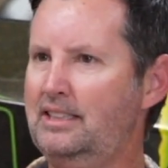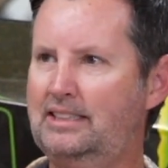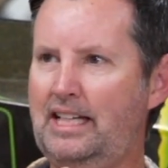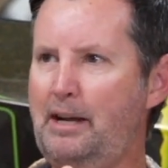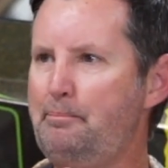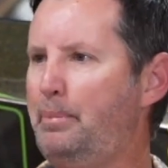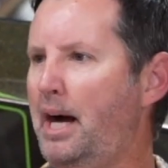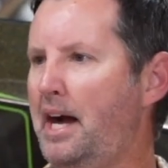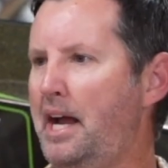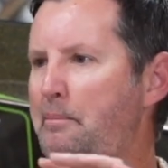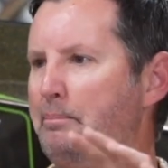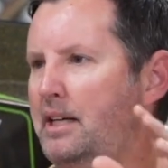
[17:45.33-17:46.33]
same
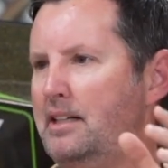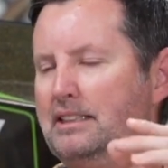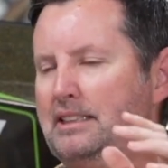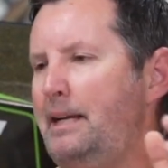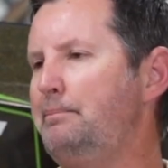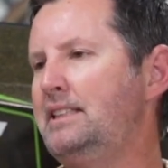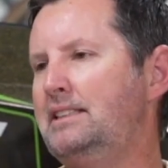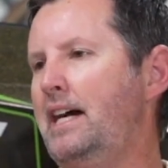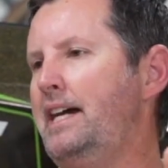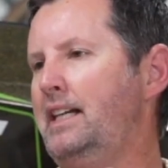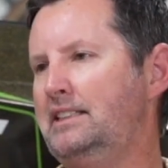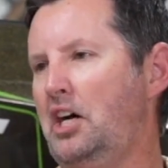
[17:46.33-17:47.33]
pipe, same
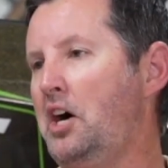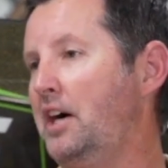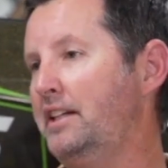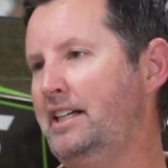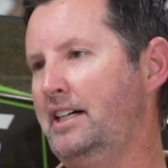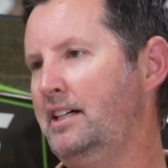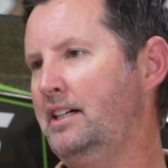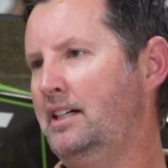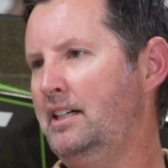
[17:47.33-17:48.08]
design as a Honda.